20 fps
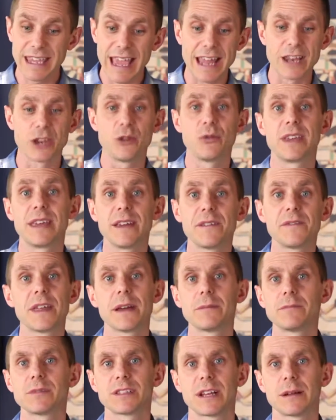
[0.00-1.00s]
again, you give
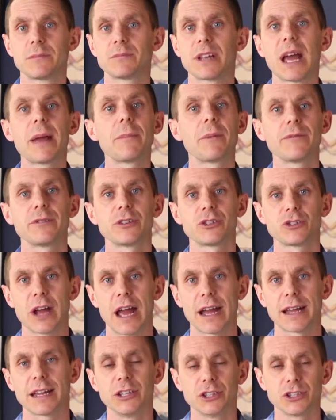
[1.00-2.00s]
them some type of a
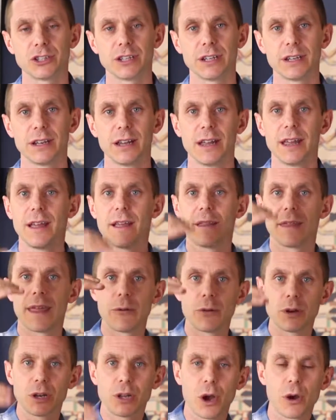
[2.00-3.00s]
tracking sheet.
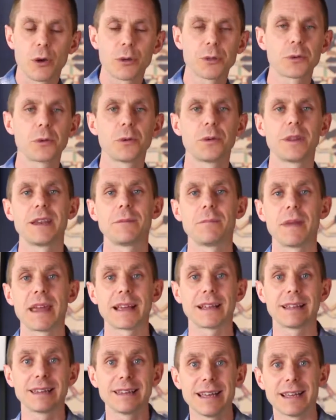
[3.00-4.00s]
They would go through and they'd
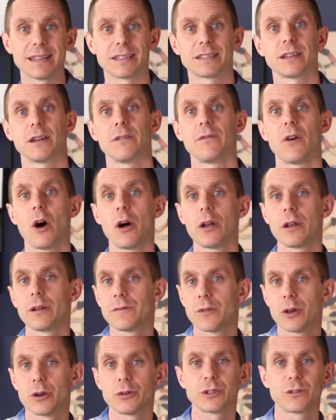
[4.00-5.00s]
make a list of all
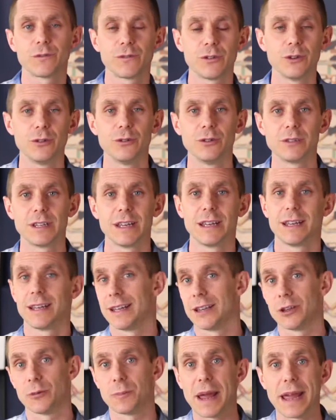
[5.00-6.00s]
of those foods
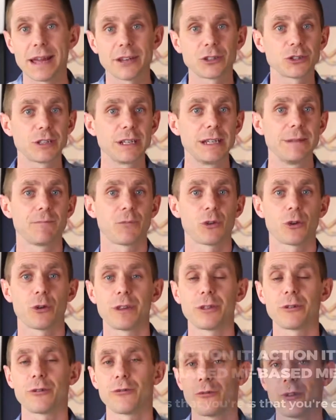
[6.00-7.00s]
in their pantry
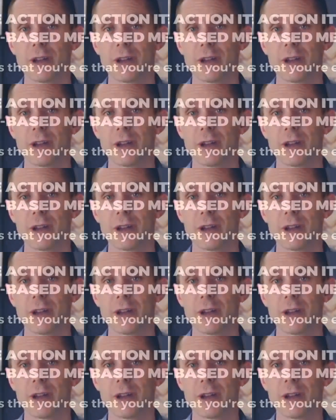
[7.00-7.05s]
or in their